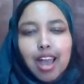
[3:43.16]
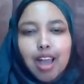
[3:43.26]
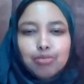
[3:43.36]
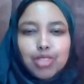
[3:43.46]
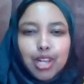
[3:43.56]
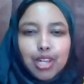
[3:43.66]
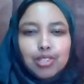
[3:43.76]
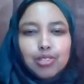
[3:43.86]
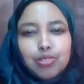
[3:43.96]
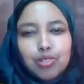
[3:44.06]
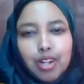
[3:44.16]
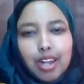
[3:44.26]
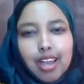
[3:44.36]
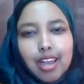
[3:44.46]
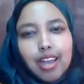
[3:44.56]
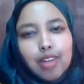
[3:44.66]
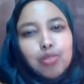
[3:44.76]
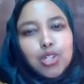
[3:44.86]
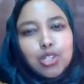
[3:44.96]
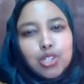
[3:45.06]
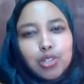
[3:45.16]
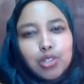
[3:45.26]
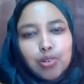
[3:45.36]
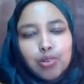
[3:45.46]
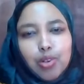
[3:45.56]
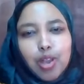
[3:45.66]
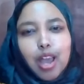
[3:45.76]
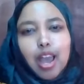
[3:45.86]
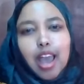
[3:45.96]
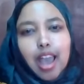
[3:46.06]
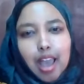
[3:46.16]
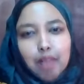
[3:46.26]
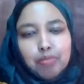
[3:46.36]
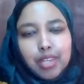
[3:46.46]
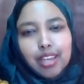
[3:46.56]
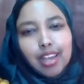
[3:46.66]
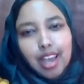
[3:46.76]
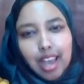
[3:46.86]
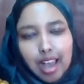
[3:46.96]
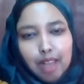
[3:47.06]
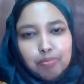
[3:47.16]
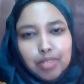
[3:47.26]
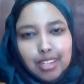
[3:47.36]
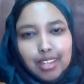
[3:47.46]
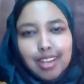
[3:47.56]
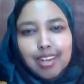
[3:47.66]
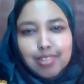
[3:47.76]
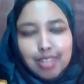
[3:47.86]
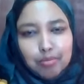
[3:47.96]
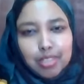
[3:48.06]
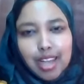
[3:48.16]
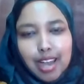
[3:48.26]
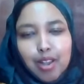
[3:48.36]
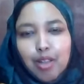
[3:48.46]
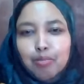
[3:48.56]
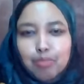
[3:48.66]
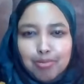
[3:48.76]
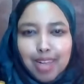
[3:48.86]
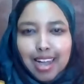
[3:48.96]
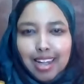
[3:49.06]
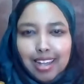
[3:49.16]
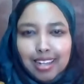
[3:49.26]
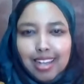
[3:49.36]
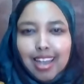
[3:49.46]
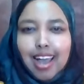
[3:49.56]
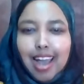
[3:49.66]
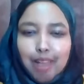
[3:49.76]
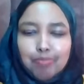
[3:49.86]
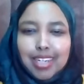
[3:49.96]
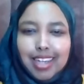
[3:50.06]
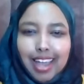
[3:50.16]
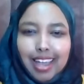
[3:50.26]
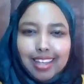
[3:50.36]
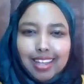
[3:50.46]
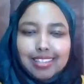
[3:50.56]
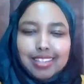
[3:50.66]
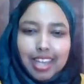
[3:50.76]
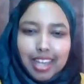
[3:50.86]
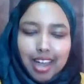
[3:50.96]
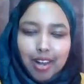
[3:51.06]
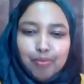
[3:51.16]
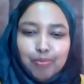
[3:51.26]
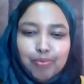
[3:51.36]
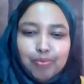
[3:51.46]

I'm Deqa Nur and wishing you a happy happy Ramadan Mubarak. Happy day. Take care.